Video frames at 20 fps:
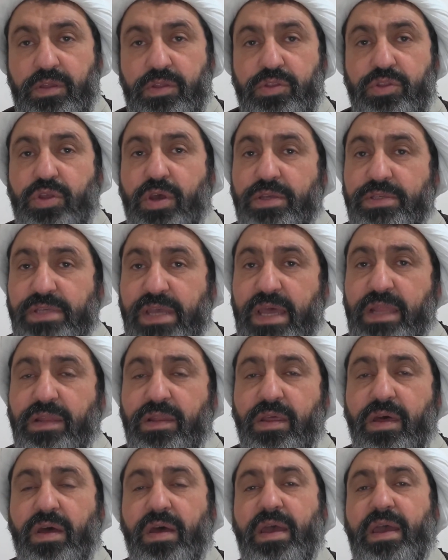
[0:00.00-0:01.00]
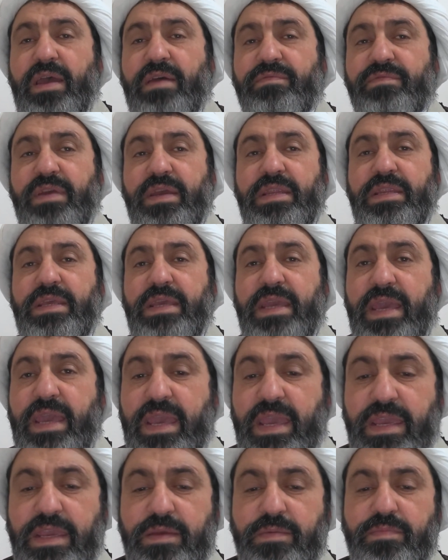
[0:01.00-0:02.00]
Does Allah have any
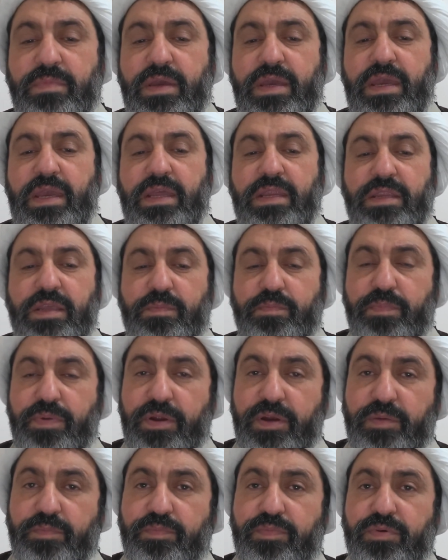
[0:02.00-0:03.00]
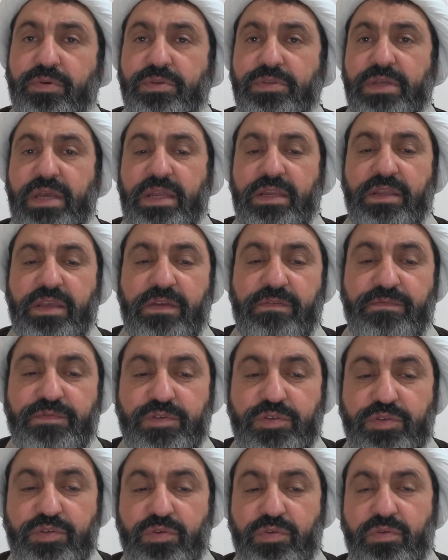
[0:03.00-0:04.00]
aim, any purpose, and if
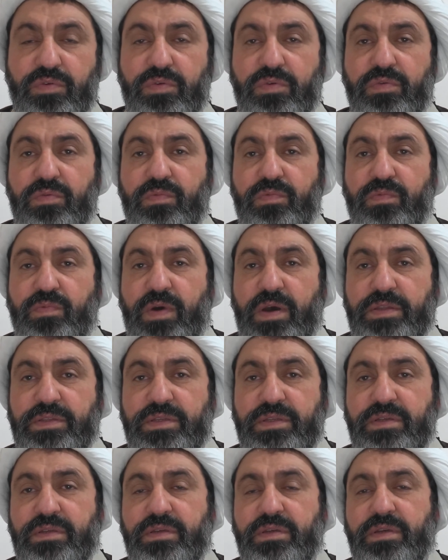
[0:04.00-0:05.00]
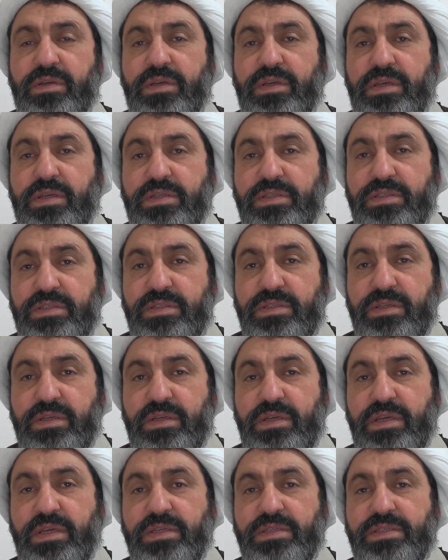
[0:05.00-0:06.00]
so, what is
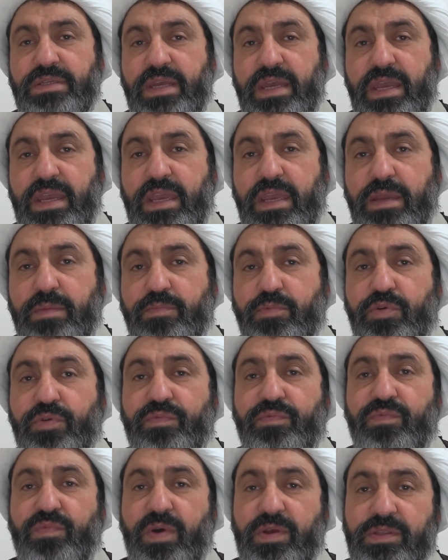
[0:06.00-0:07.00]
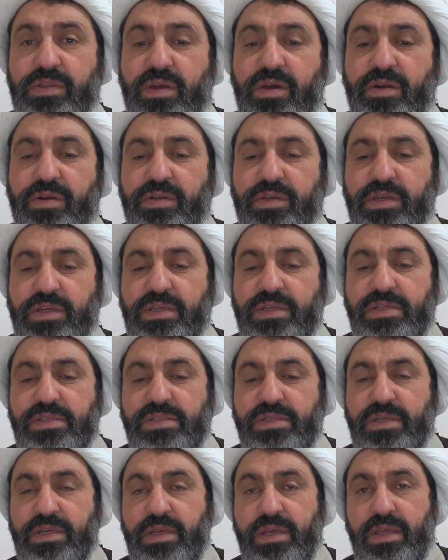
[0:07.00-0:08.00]
his aim or what are
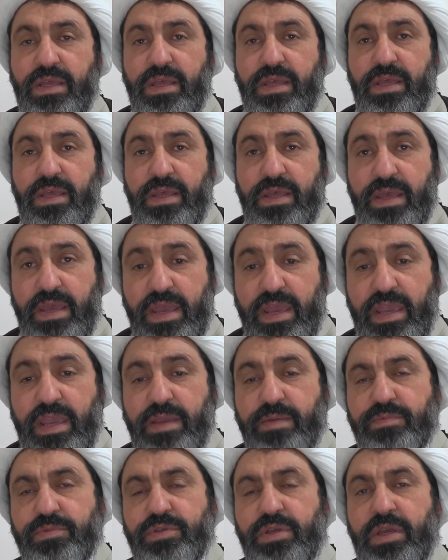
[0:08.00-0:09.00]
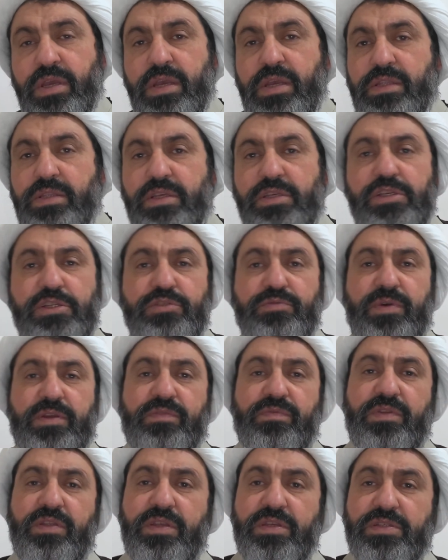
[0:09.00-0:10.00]
his aims? This is
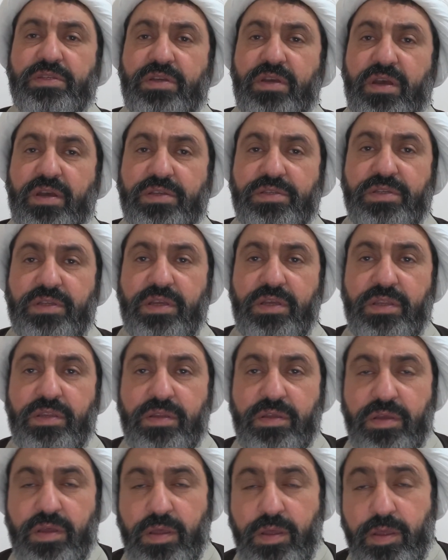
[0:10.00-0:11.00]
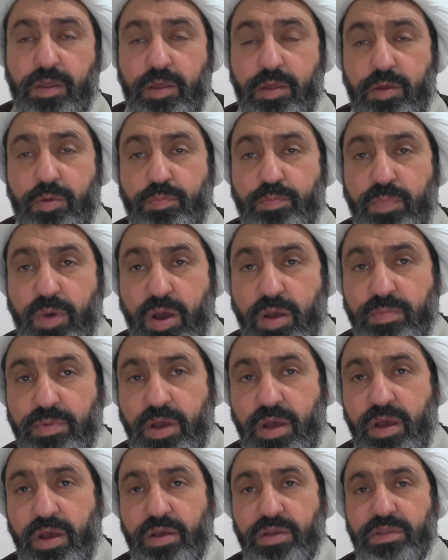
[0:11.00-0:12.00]
what we discussed in Bab
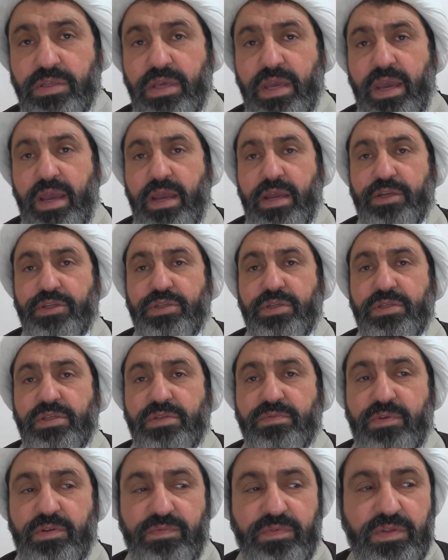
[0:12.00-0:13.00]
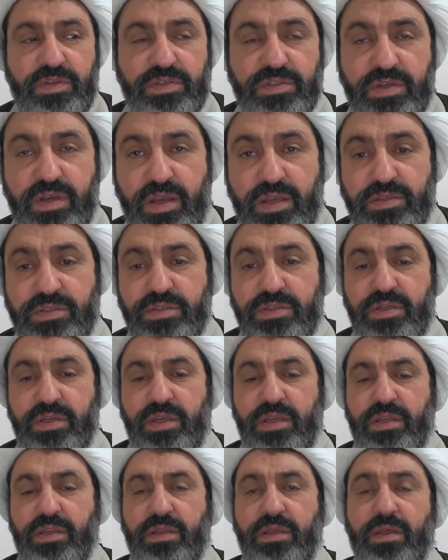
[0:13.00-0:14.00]
al-Hadi Ashar, this is what we discussed
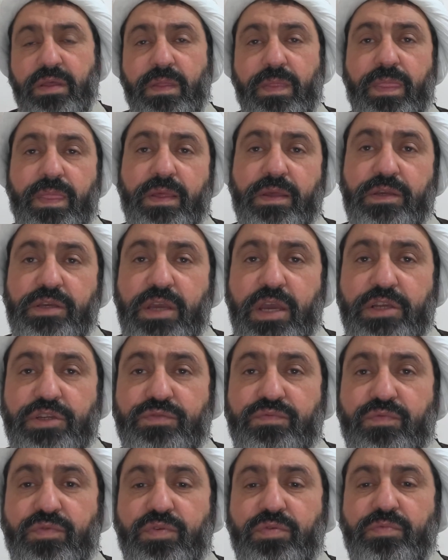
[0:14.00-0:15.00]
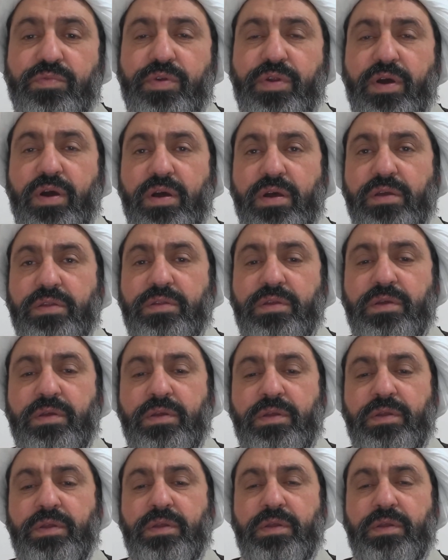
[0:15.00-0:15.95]
in Kashful Murad,